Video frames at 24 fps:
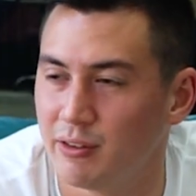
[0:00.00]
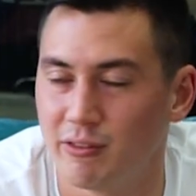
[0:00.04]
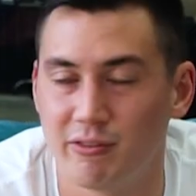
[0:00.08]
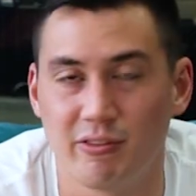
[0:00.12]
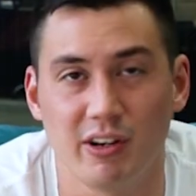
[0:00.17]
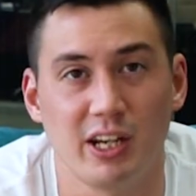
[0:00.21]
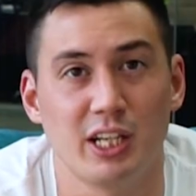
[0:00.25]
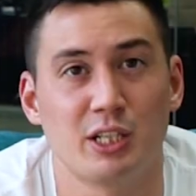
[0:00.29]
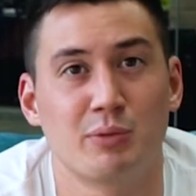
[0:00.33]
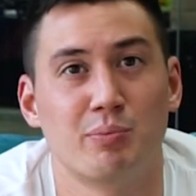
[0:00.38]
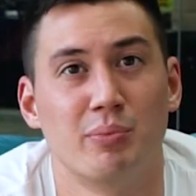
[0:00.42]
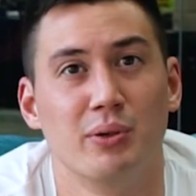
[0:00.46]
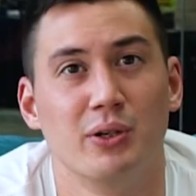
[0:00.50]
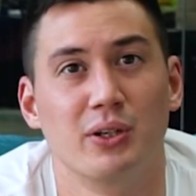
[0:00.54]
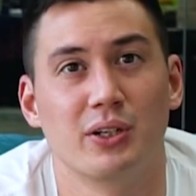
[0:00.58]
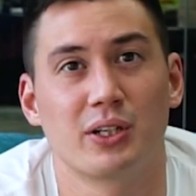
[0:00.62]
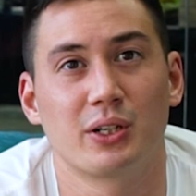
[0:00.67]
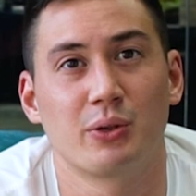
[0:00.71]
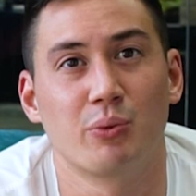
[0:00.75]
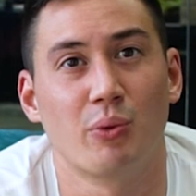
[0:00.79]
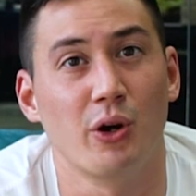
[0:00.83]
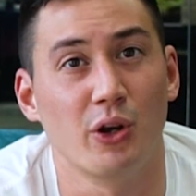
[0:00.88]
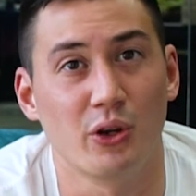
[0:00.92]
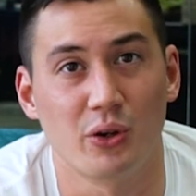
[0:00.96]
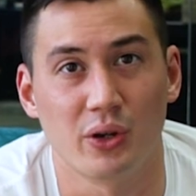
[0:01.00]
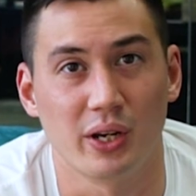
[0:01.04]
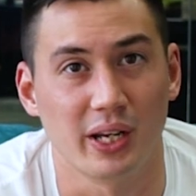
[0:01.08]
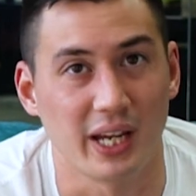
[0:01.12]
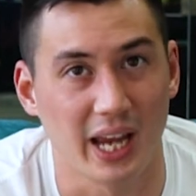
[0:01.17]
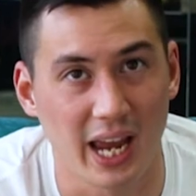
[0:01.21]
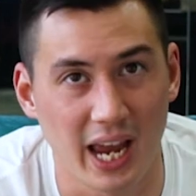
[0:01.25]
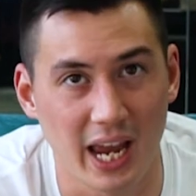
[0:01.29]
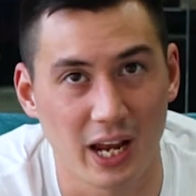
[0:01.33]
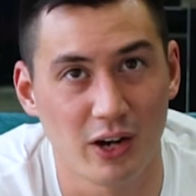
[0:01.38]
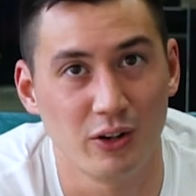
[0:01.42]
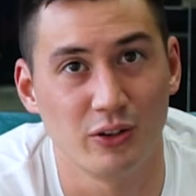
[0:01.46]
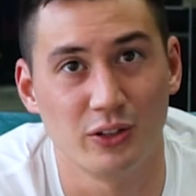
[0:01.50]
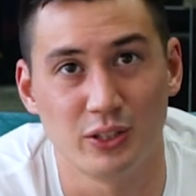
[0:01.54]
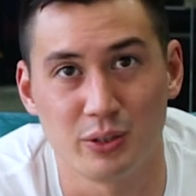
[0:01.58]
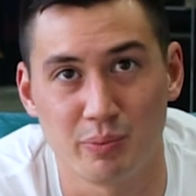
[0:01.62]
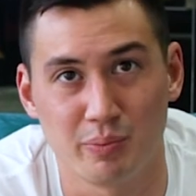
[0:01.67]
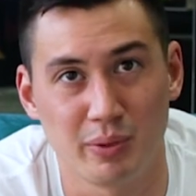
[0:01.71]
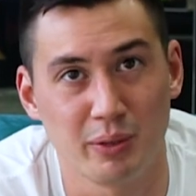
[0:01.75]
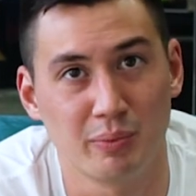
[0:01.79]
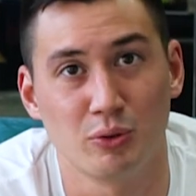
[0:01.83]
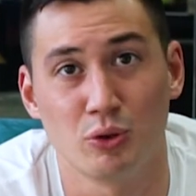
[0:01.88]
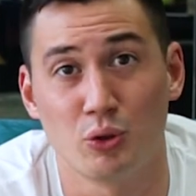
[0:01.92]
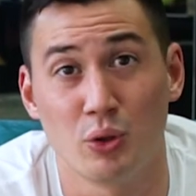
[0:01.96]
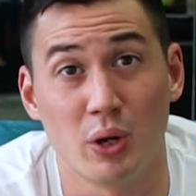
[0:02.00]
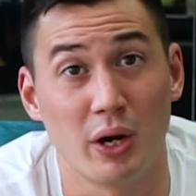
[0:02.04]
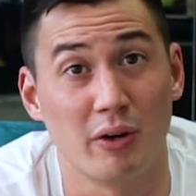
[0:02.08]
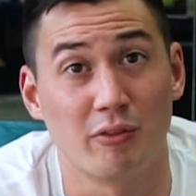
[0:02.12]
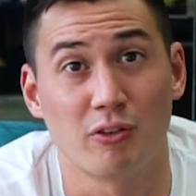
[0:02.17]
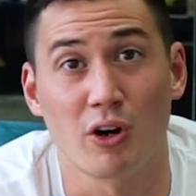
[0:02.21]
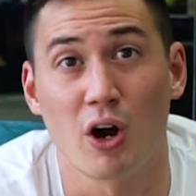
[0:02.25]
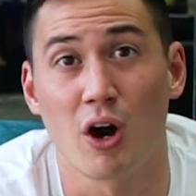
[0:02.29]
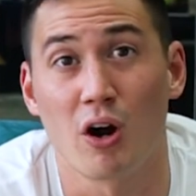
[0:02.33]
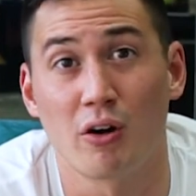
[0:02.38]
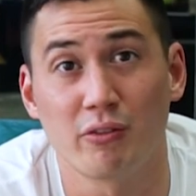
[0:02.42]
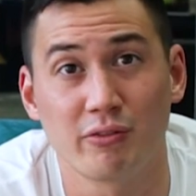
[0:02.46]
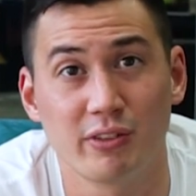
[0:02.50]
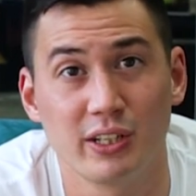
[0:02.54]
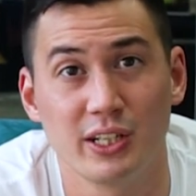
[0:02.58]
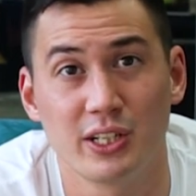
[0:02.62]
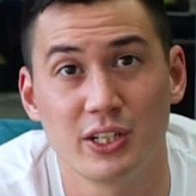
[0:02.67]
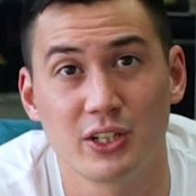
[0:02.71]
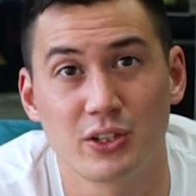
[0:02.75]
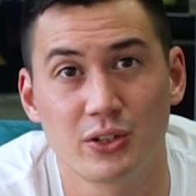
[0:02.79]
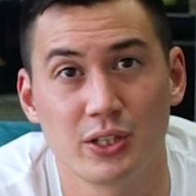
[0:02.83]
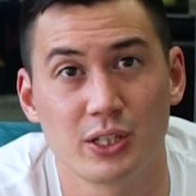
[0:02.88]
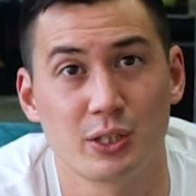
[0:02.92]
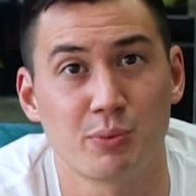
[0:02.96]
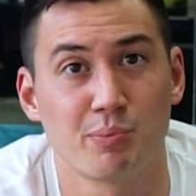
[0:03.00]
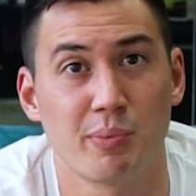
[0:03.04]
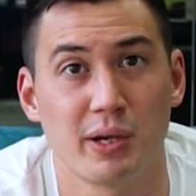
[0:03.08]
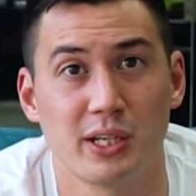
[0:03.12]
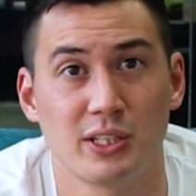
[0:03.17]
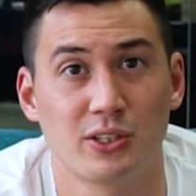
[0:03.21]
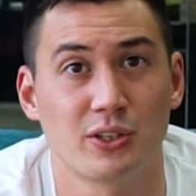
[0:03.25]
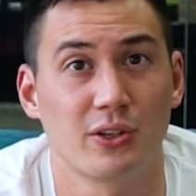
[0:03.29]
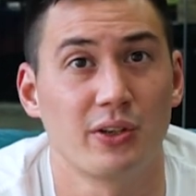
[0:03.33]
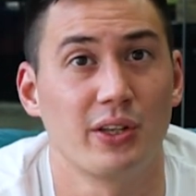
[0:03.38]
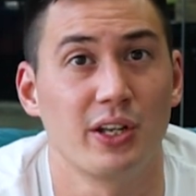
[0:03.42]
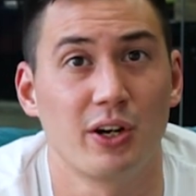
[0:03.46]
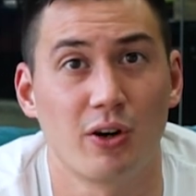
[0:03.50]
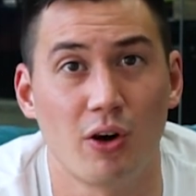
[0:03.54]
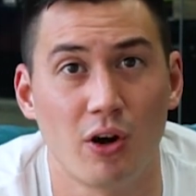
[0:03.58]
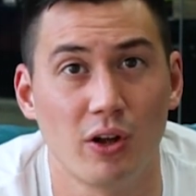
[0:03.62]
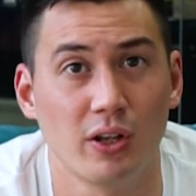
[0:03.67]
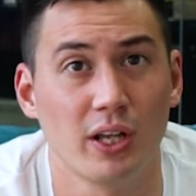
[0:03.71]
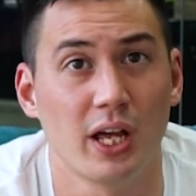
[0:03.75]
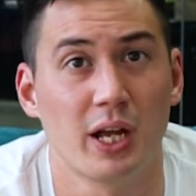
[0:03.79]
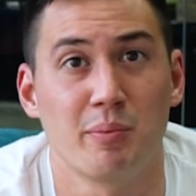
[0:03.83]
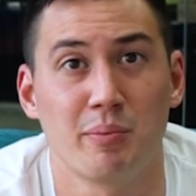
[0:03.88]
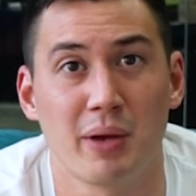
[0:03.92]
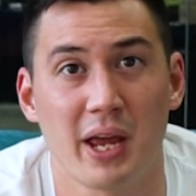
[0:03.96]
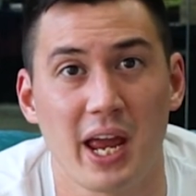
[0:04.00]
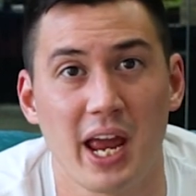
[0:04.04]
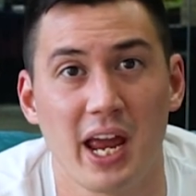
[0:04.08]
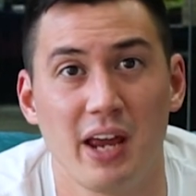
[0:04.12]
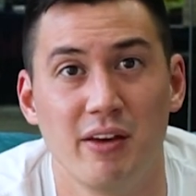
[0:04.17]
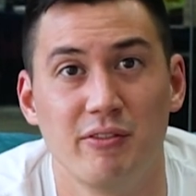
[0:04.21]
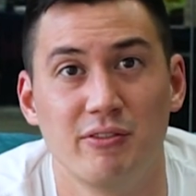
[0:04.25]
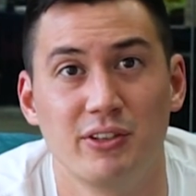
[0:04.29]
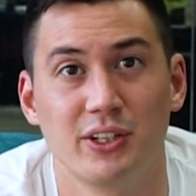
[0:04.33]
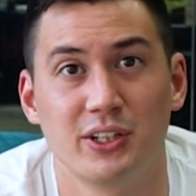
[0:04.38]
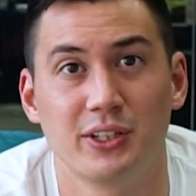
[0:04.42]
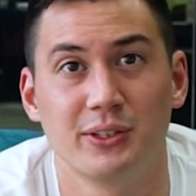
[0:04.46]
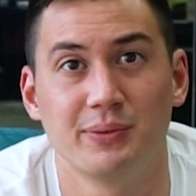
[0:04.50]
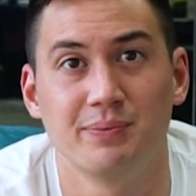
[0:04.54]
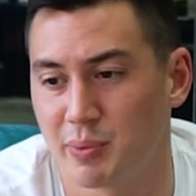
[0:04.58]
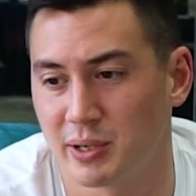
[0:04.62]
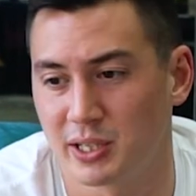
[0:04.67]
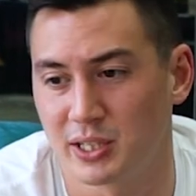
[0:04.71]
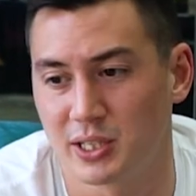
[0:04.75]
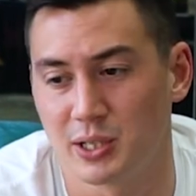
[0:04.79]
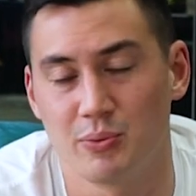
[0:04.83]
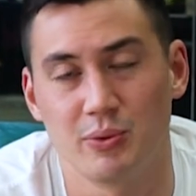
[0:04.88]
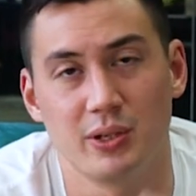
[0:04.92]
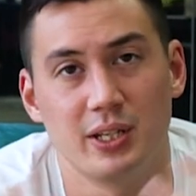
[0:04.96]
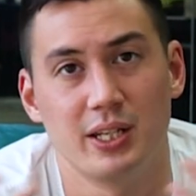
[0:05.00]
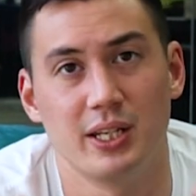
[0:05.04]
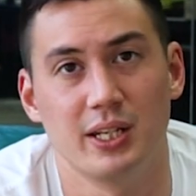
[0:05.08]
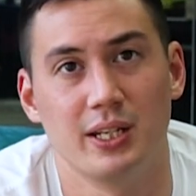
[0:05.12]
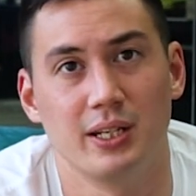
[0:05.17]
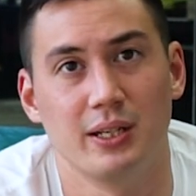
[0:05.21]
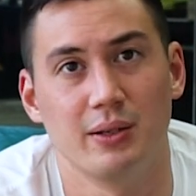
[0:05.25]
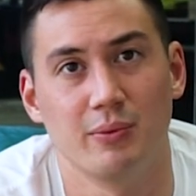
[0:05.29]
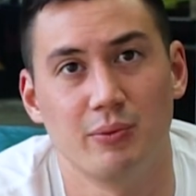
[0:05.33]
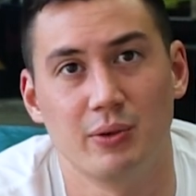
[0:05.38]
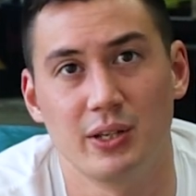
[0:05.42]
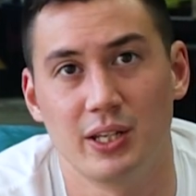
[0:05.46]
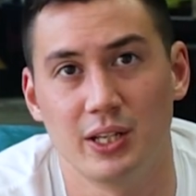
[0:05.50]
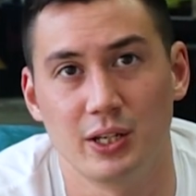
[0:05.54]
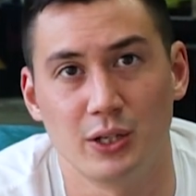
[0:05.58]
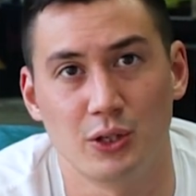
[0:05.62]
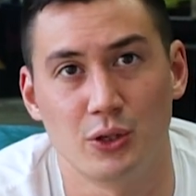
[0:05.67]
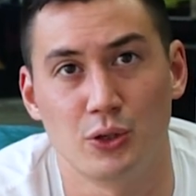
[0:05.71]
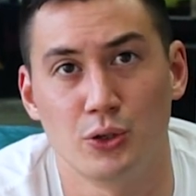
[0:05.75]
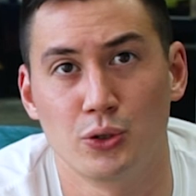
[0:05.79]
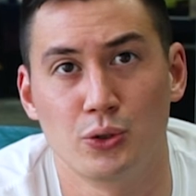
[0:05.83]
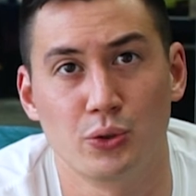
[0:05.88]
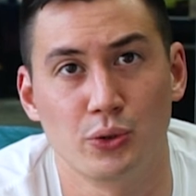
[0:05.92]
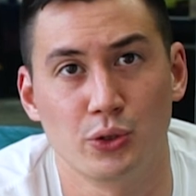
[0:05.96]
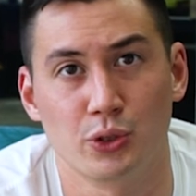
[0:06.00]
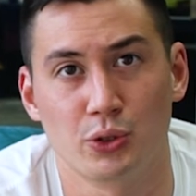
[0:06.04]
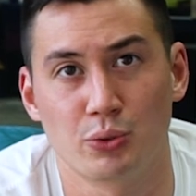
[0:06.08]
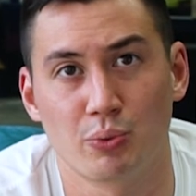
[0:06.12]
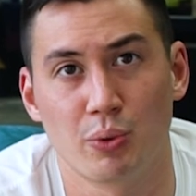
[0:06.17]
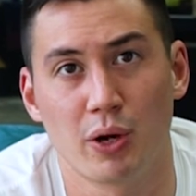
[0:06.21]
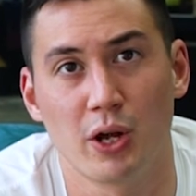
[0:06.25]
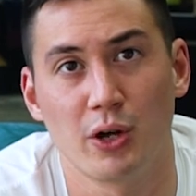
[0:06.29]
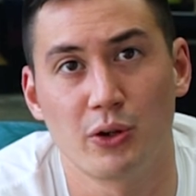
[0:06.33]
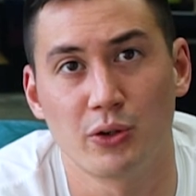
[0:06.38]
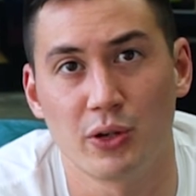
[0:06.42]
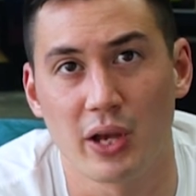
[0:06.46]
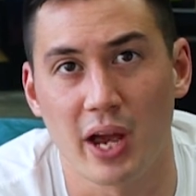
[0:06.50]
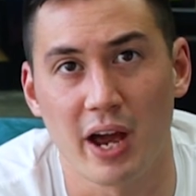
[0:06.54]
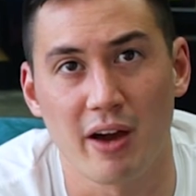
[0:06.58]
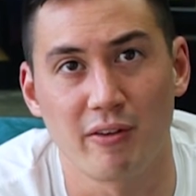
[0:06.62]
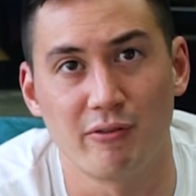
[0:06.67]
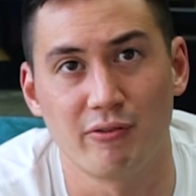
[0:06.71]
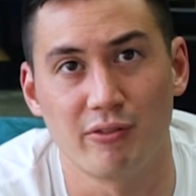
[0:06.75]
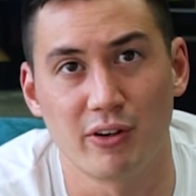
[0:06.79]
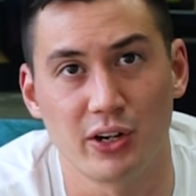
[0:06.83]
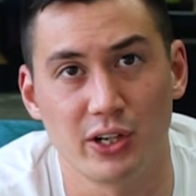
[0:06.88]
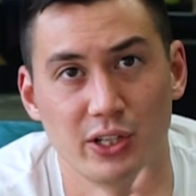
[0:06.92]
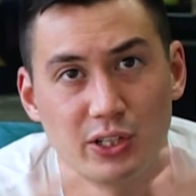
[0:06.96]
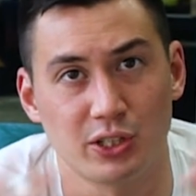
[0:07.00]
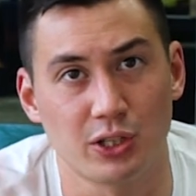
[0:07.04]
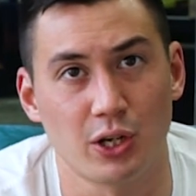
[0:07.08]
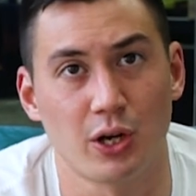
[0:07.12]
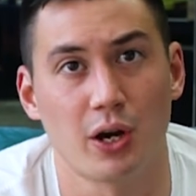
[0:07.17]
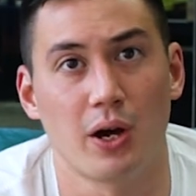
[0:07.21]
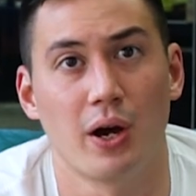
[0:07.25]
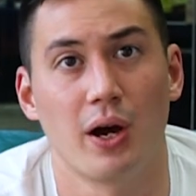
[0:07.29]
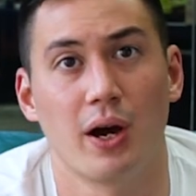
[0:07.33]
Facebook where you can cater to people who have coffee interests based on their online behavior, especially within Google as well. You have various